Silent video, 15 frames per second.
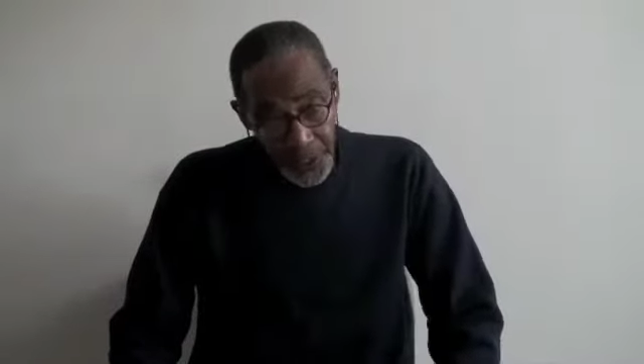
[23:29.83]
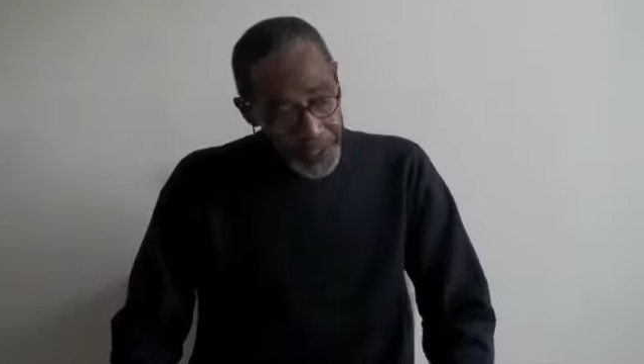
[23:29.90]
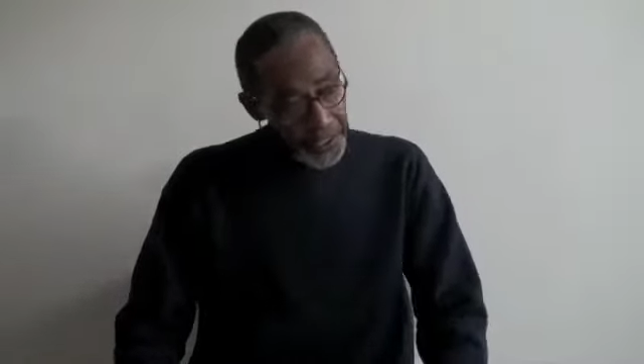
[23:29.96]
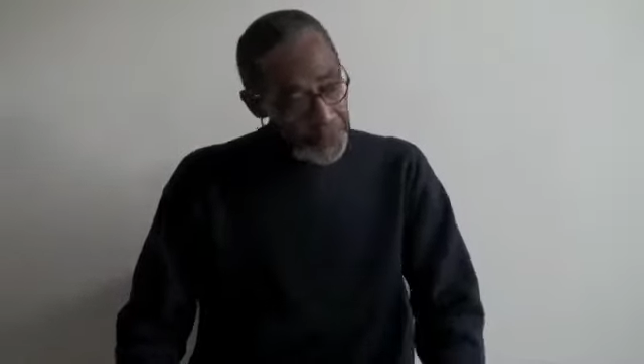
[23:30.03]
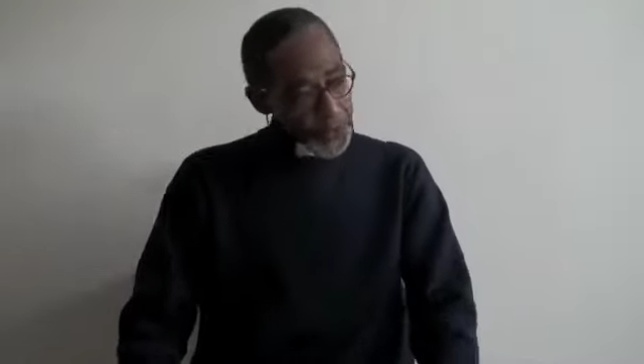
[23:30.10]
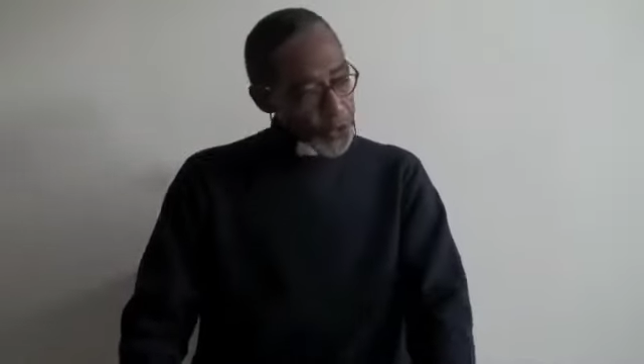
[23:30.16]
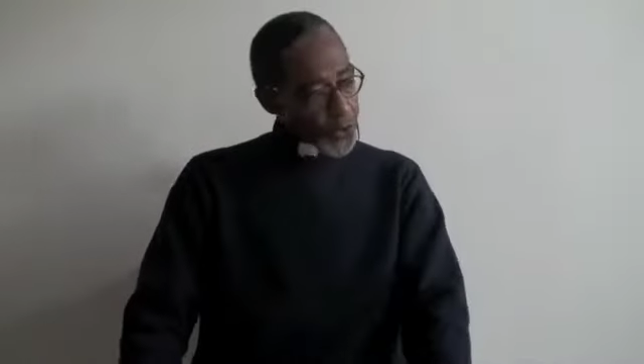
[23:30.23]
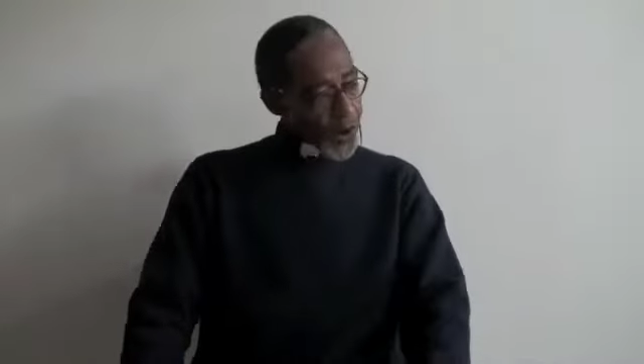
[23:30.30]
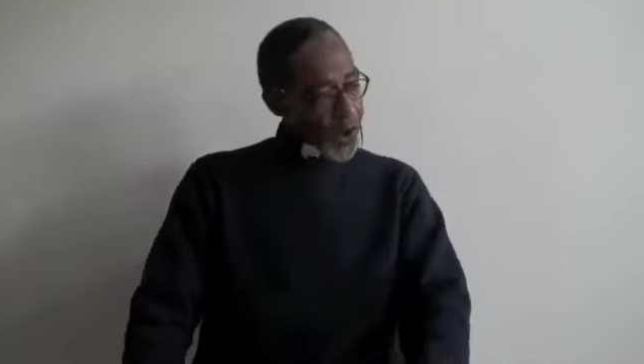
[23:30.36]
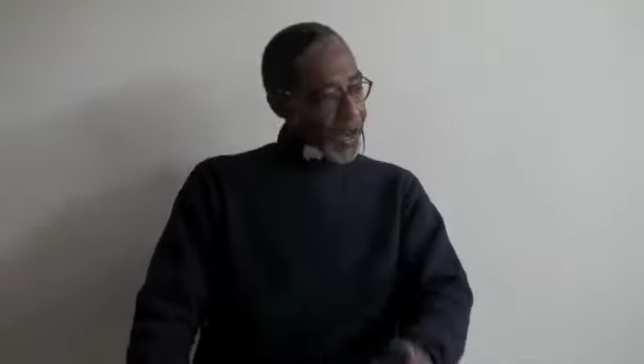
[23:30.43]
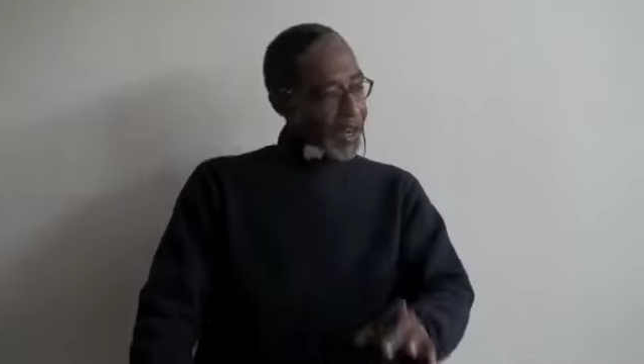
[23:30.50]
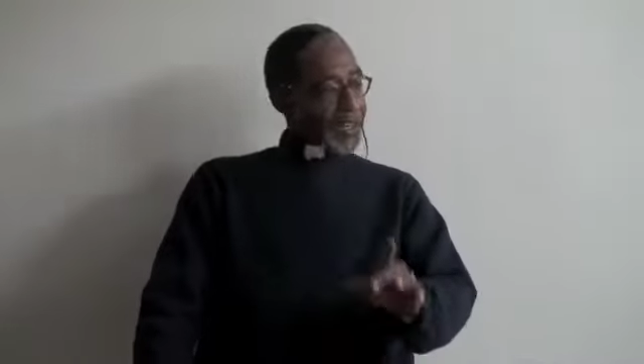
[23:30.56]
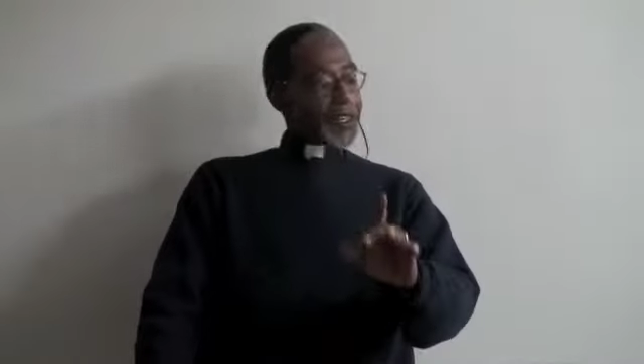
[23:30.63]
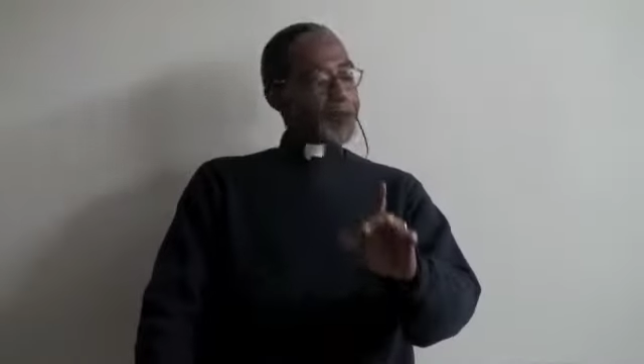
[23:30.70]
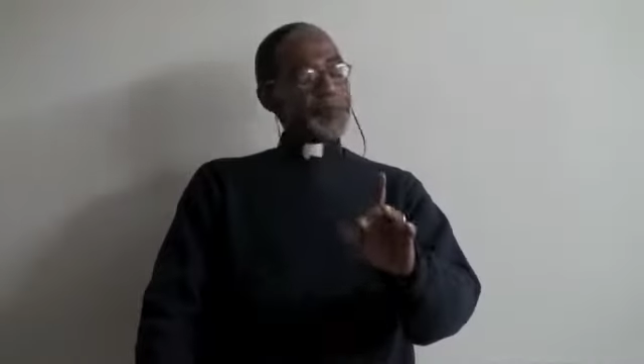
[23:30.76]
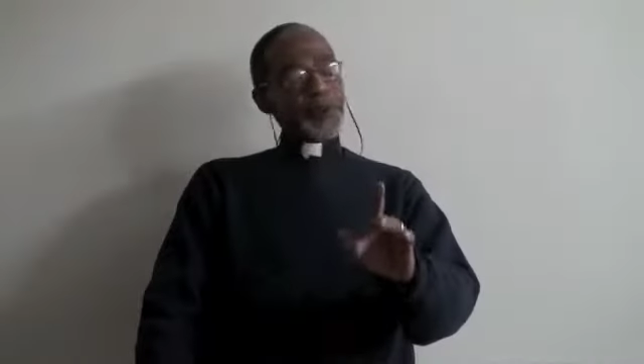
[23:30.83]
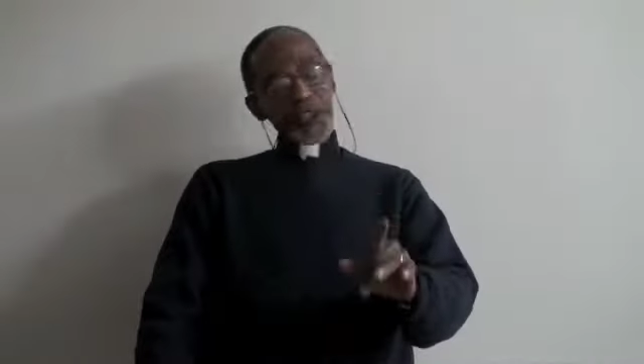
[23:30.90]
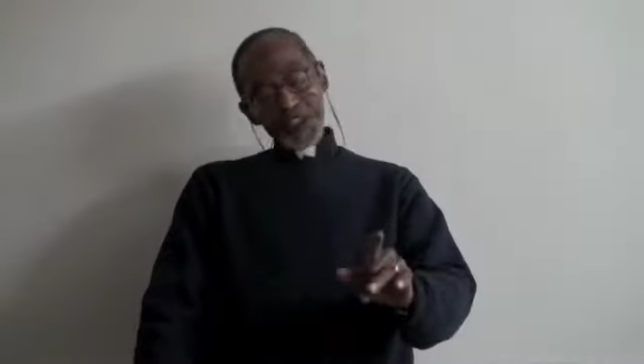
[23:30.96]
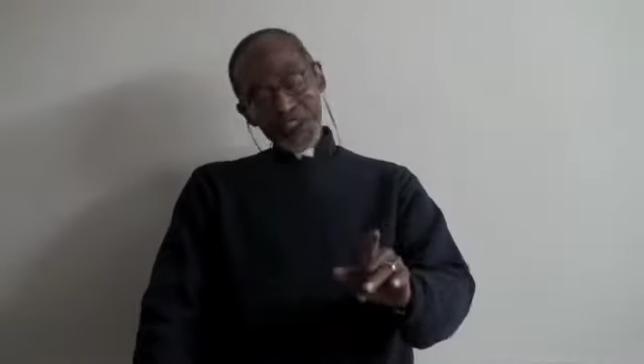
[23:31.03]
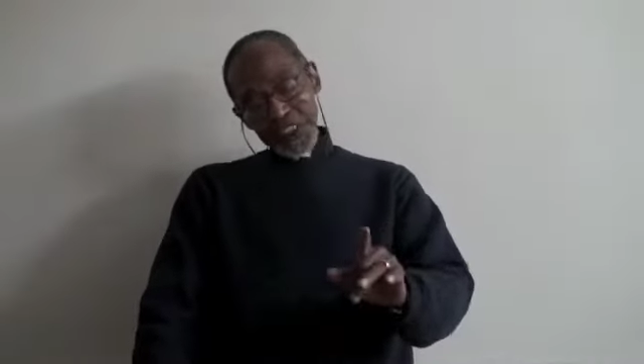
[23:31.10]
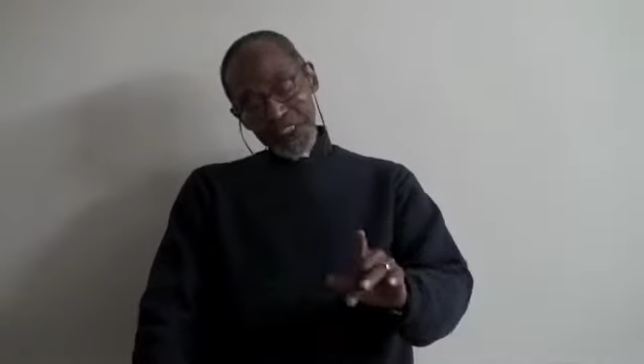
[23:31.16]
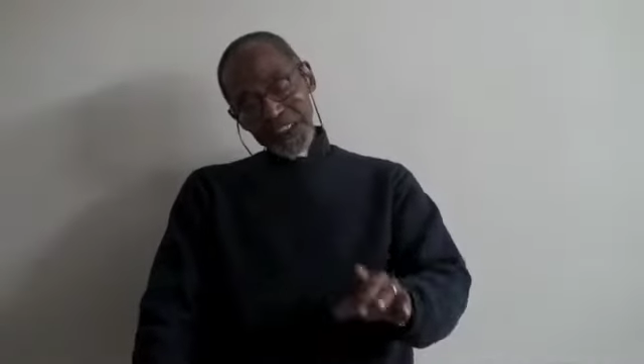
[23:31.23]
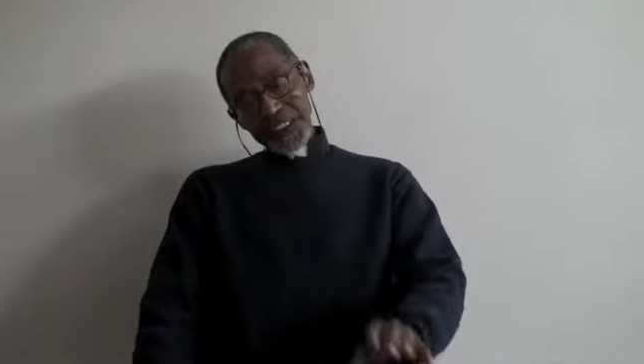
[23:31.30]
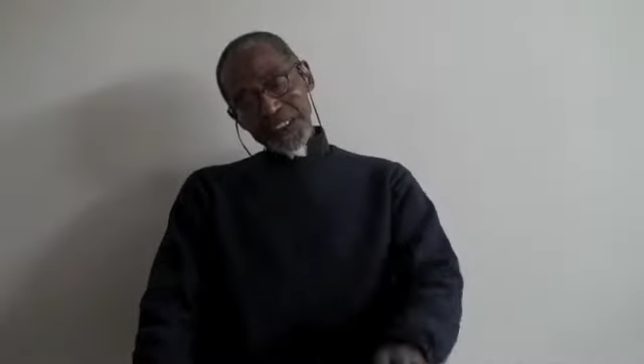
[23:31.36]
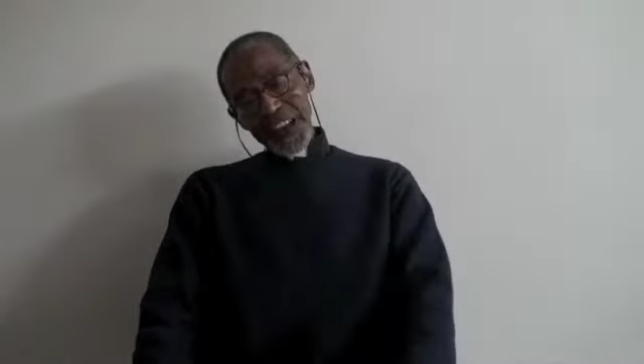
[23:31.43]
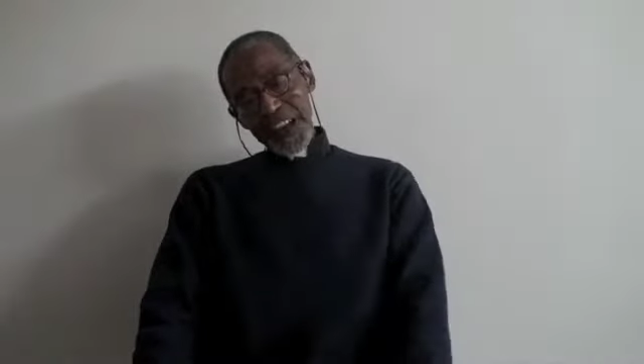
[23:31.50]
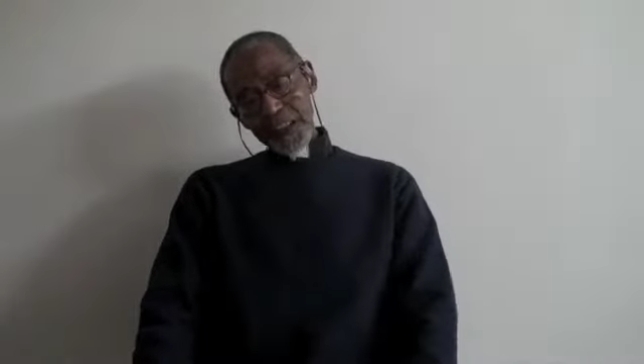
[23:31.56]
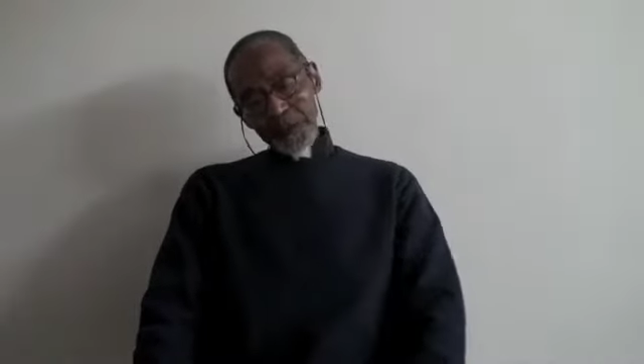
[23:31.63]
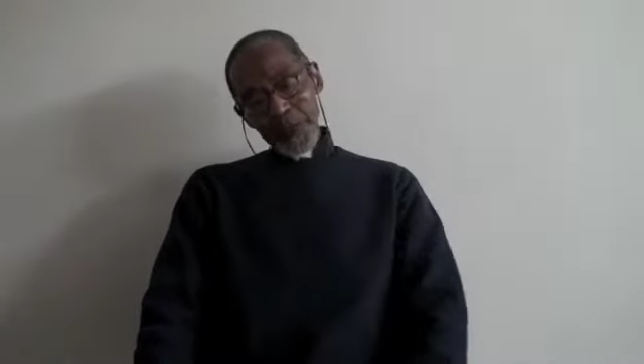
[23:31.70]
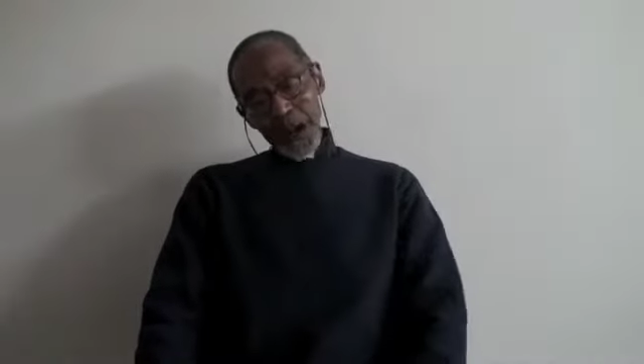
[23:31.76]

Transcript: If you are a person on the sound of